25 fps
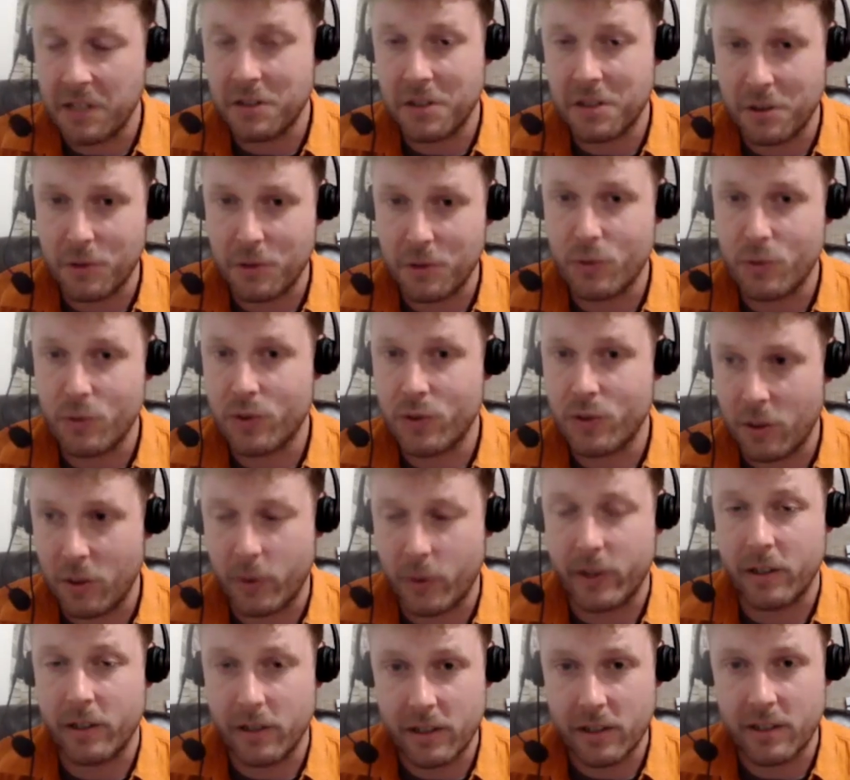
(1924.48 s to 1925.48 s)
to use the
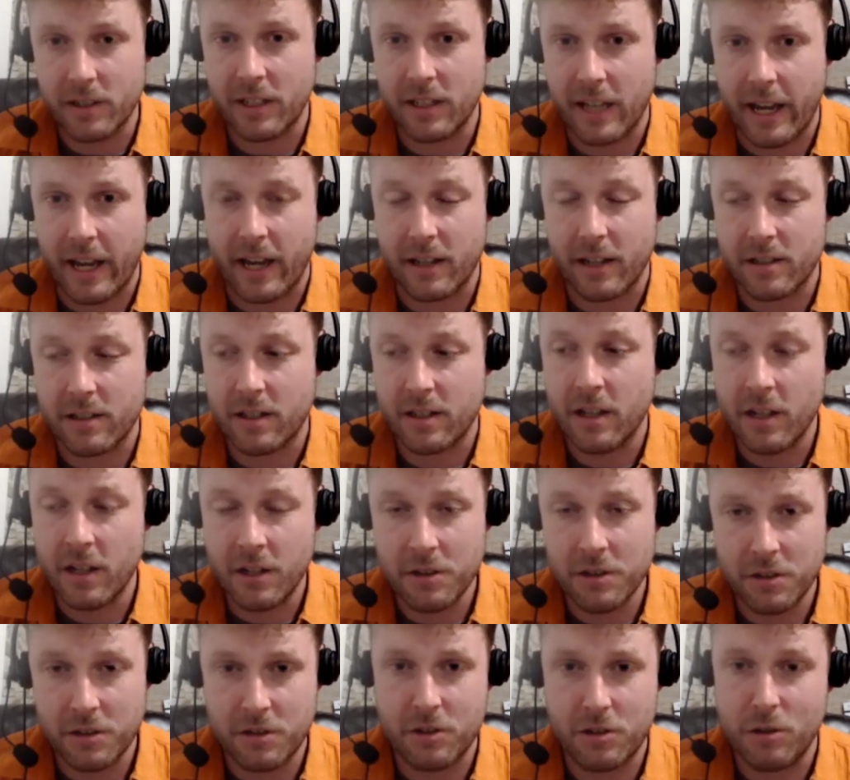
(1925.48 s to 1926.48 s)
oil and the gas
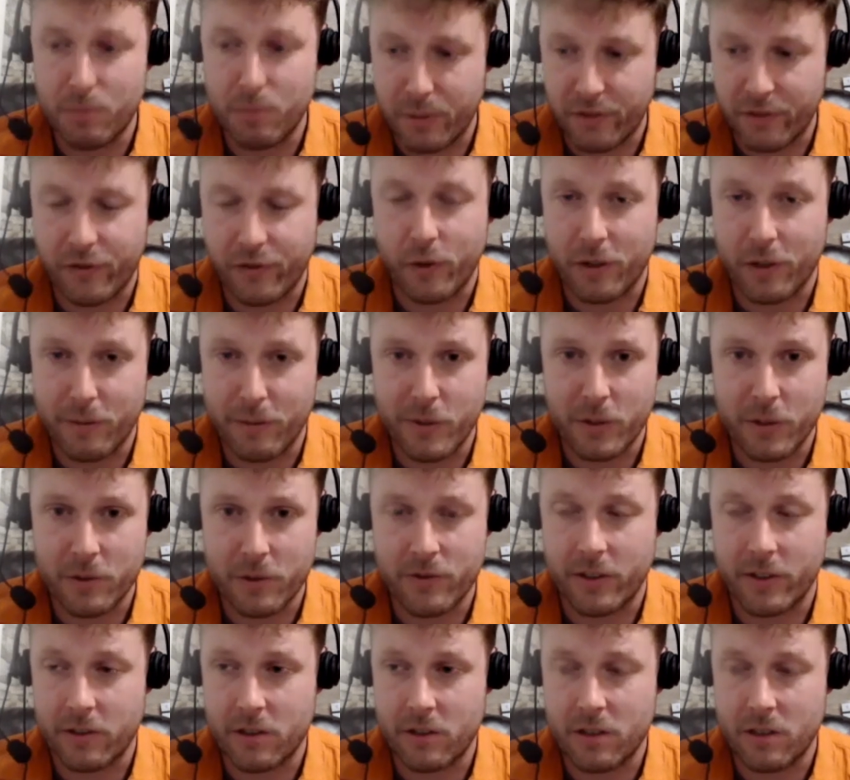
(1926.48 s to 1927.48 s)
to perform those
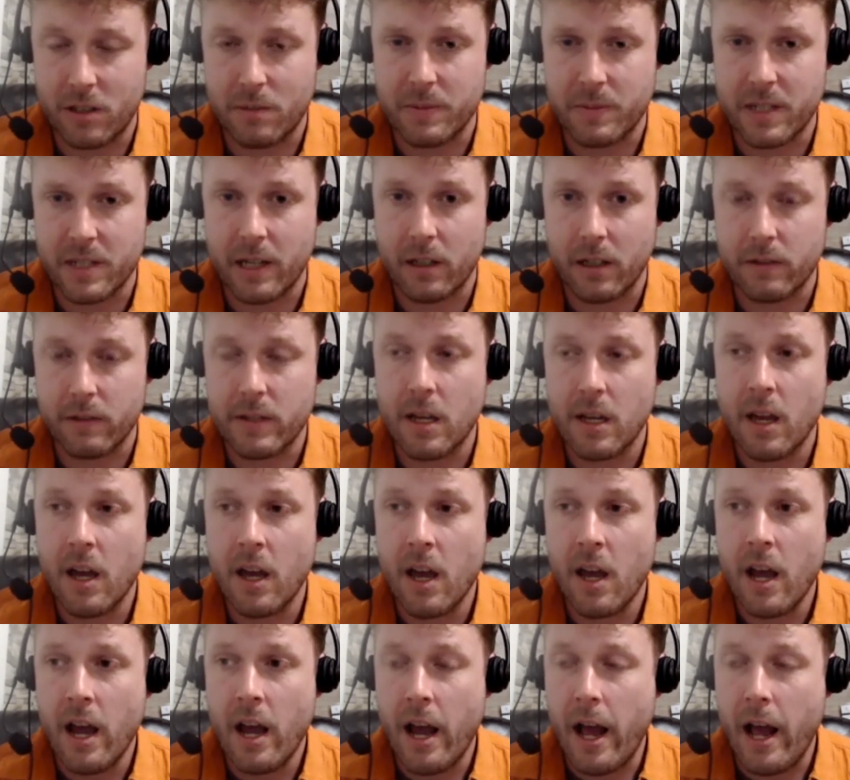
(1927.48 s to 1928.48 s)
functions themselves.
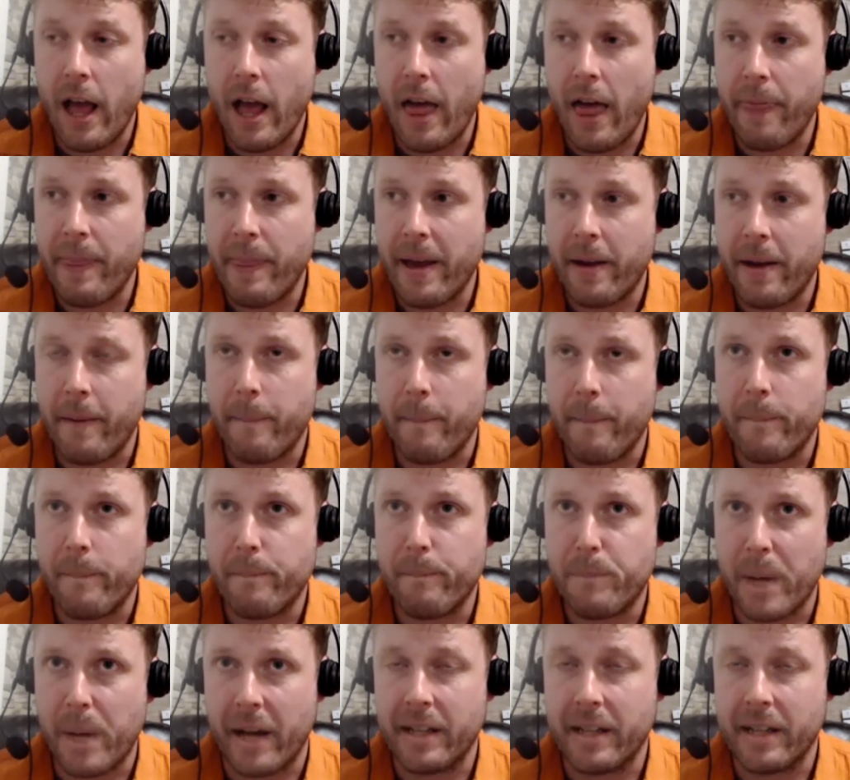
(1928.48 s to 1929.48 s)
And then
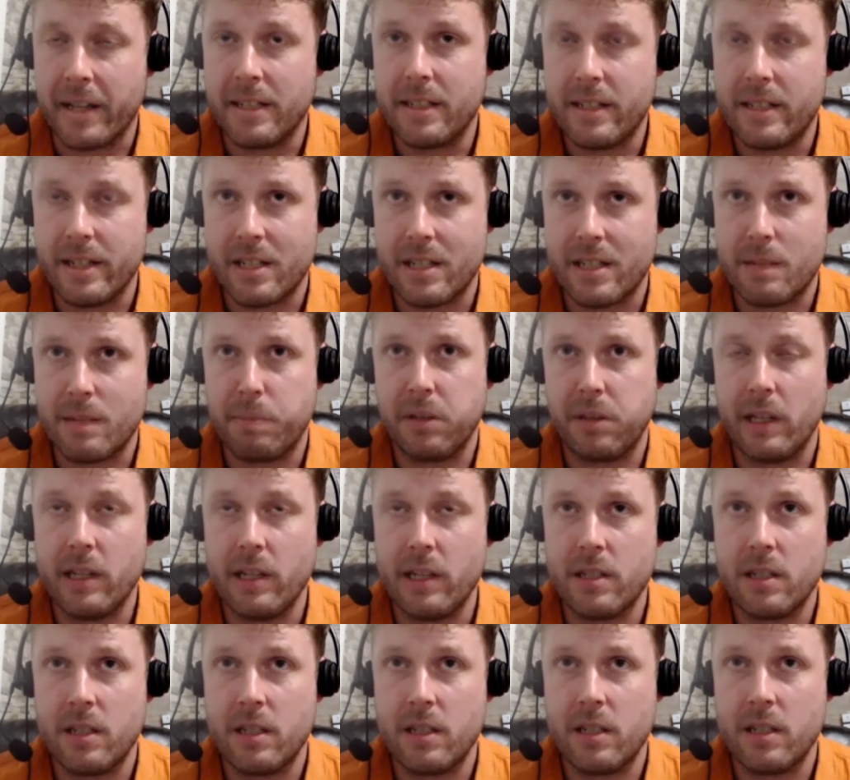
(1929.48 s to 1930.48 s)
by
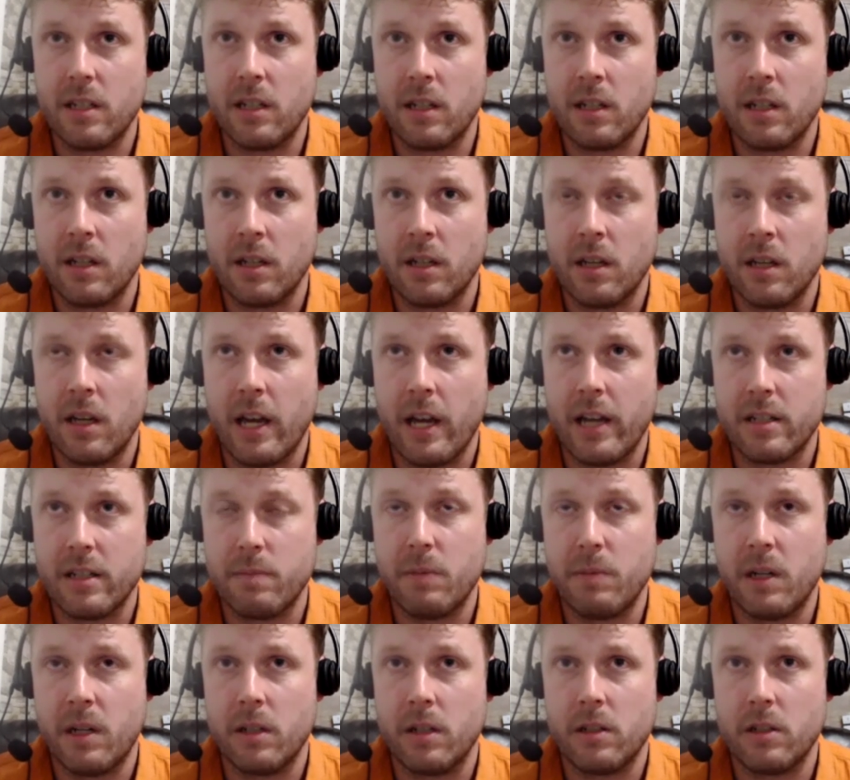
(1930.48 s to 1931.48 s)
displacing as
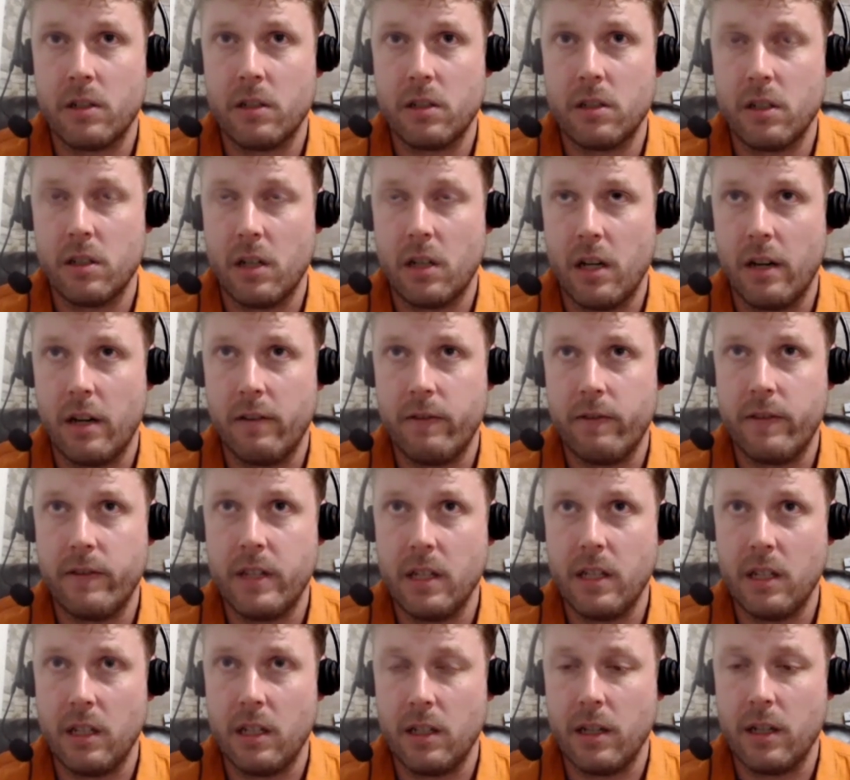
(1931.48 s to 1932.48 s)
much of
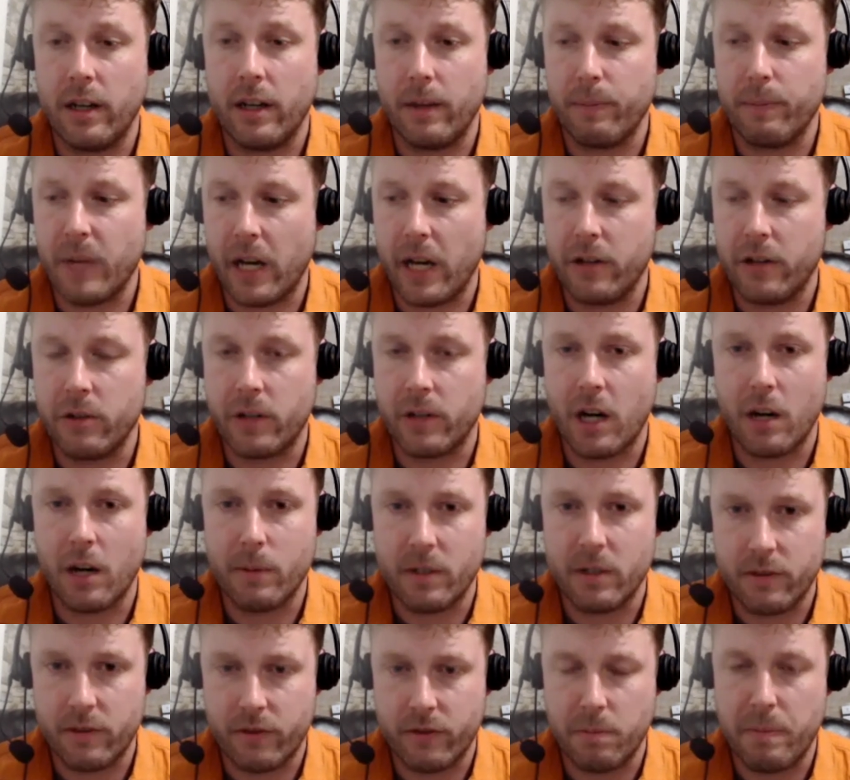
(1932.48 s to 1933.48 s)
the
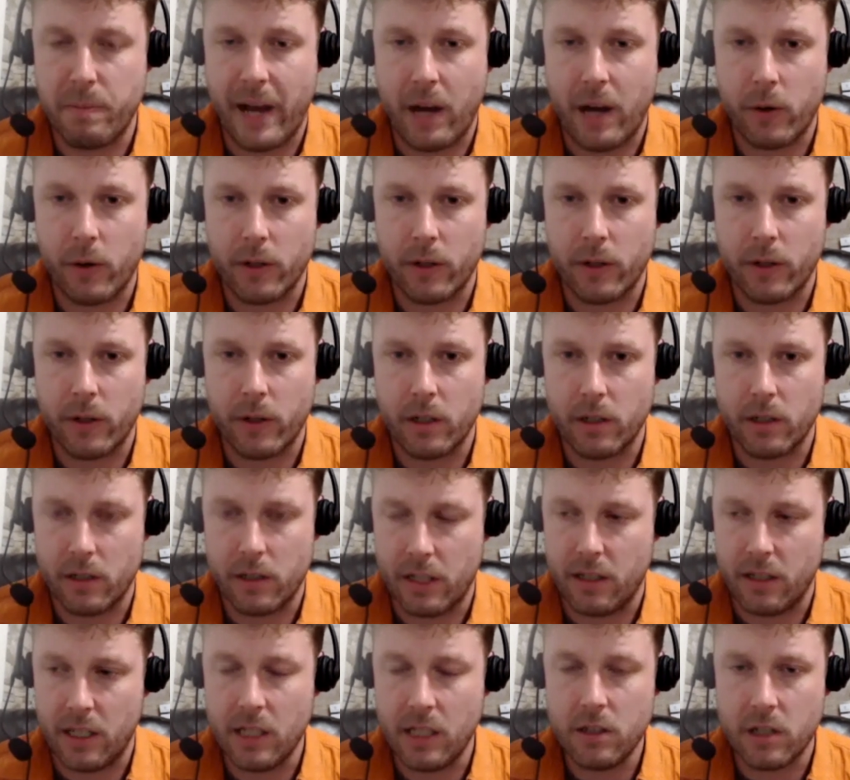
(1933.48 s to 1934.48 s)
hydrocarbons from power and
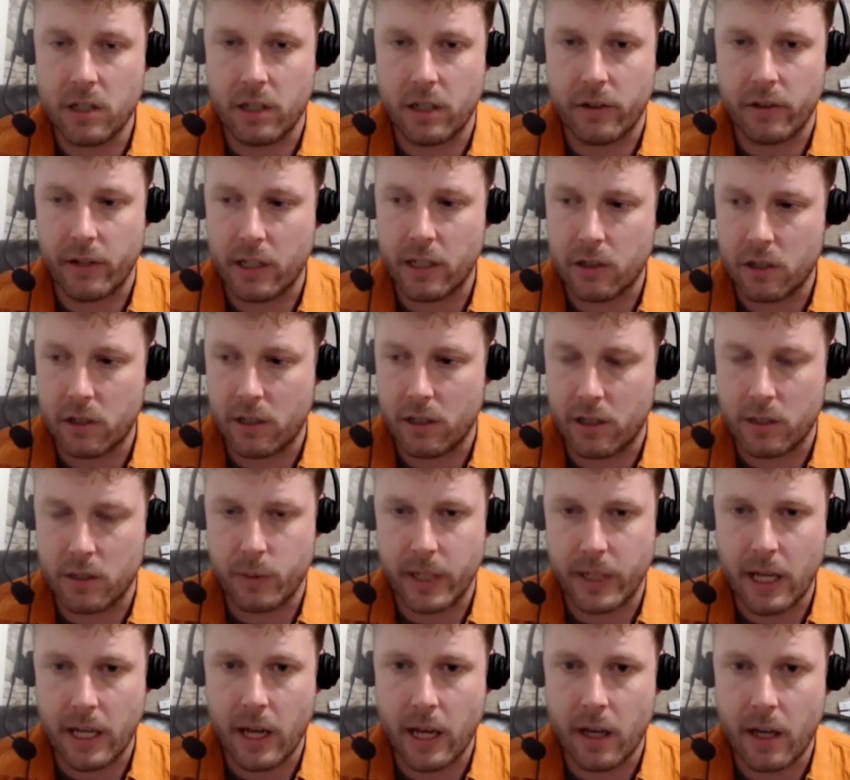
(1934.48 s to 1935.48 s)
heat generation as we
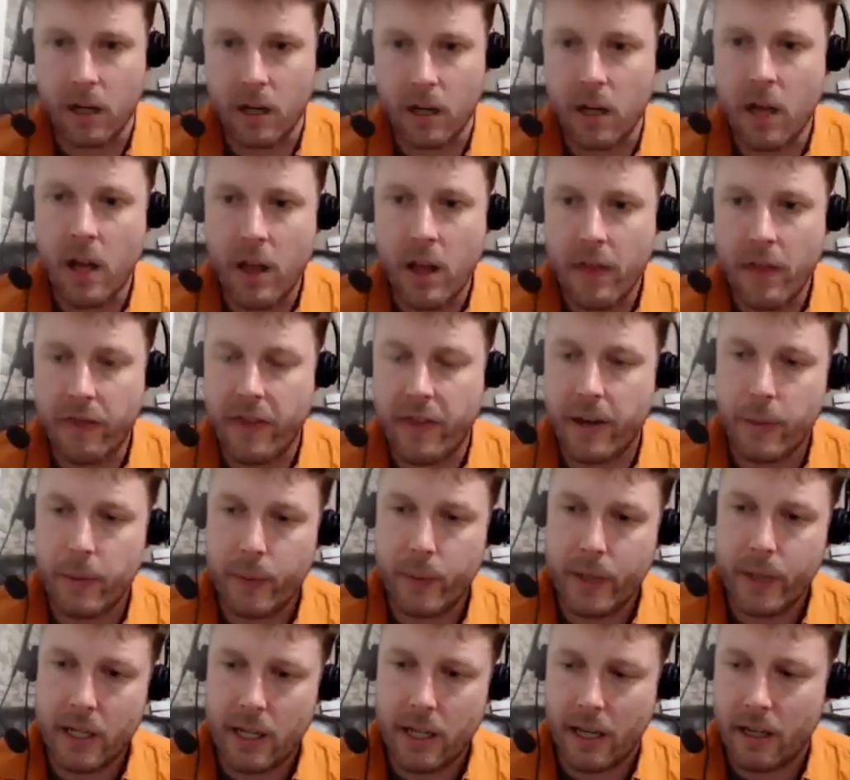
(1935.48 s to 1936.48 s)
can, then
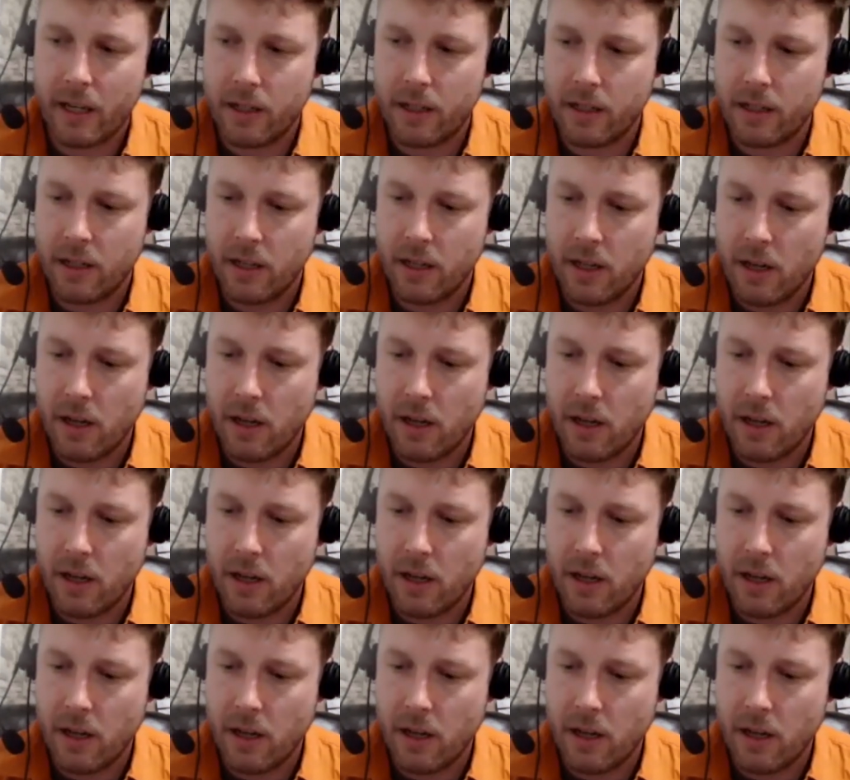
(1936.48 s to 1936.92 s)
we can